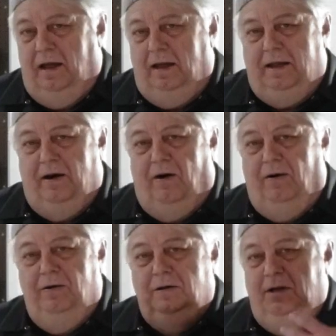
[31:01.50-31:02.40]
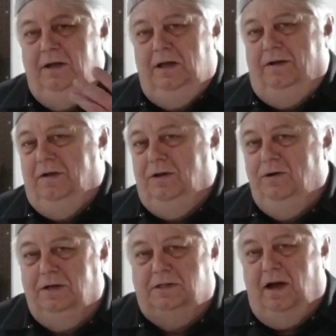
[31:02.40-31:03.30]
Uh, you know, if you
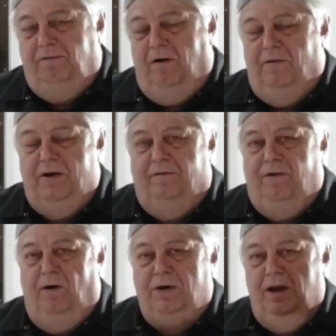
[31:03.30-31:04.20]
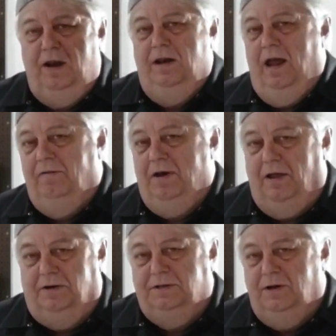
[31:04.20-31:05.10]
do the stuff over your phone, you need to have
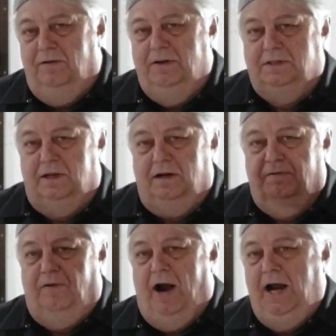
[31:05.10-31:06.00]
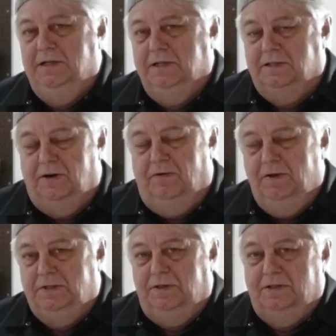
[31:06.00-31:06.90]
another service, like a Verizon
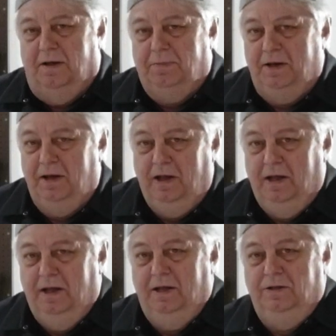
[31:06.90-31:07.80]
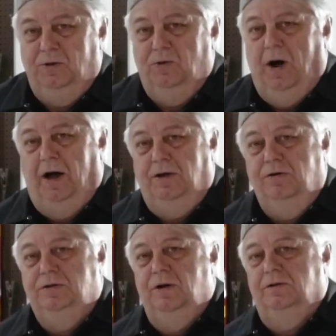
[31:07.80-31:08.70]
service or something to uh,
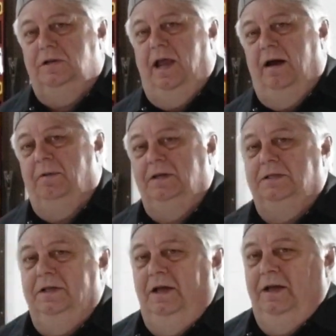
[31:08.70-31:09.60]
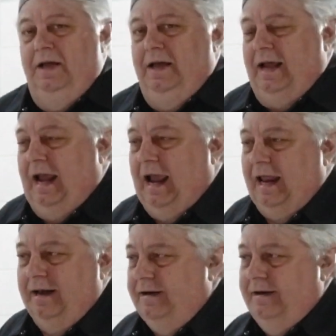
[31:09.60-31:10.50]
use those cameras.
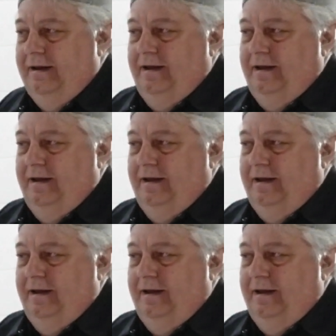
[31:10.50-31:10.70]
And,